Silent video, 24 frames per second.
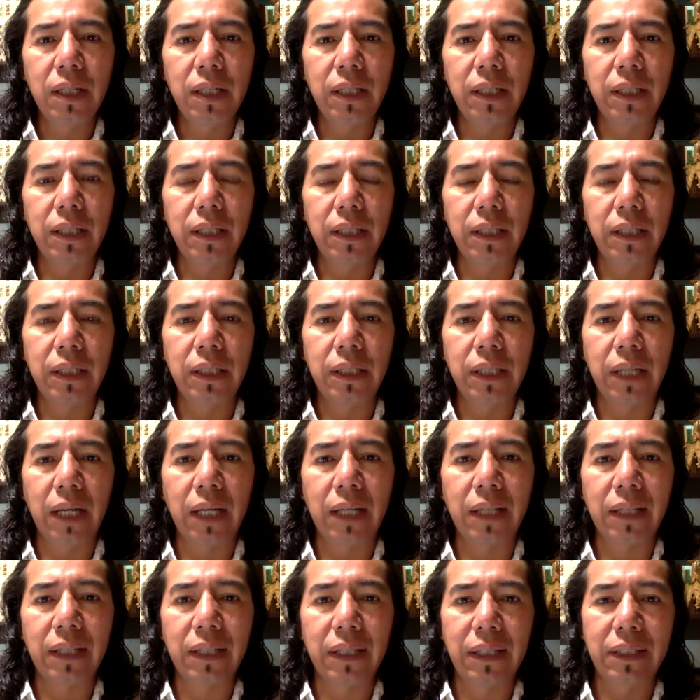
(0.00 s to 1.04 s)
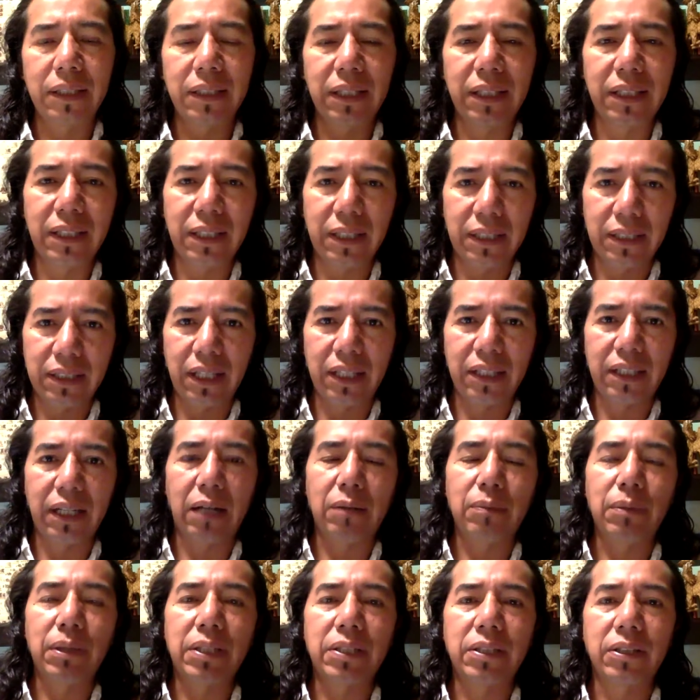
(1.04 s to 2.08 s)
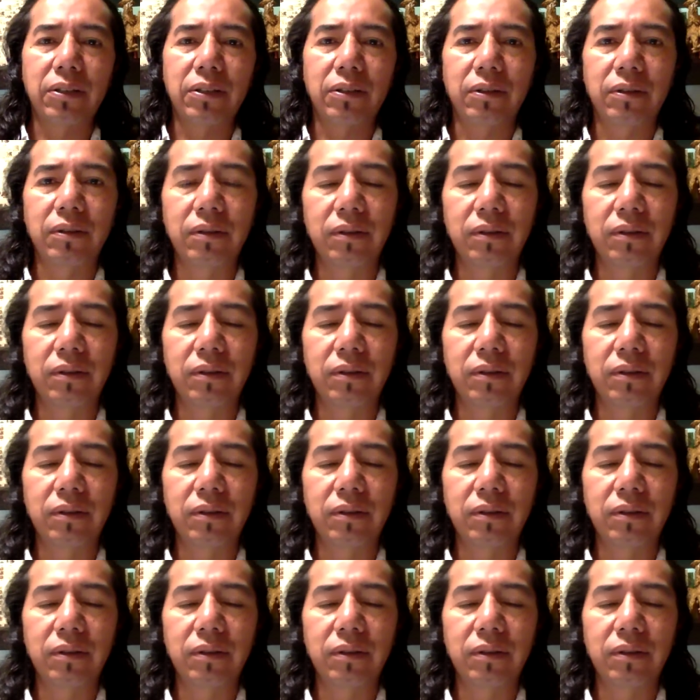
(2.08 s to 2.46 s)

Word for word: uh, and it's in central Mexico.